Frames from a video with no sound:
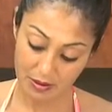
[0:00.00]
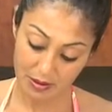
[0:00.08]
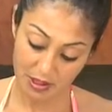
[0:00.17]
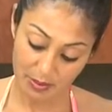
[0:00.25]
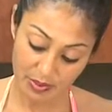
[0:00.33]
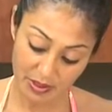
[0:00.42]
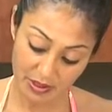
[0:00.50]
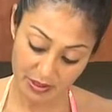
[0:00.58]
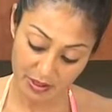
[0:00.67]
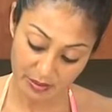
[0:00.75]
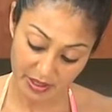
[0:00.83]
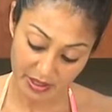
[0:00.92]
dip it
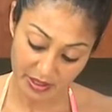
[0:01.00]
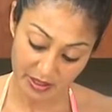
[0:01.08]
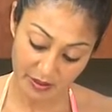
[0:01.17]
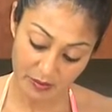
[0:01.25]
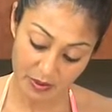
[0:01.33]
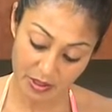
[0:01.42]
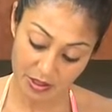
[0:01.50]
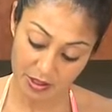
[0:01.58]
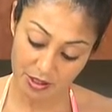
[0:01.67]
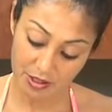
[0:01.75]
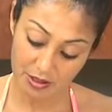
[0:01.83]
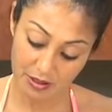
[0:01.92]
into my egg
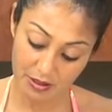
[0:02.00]
wash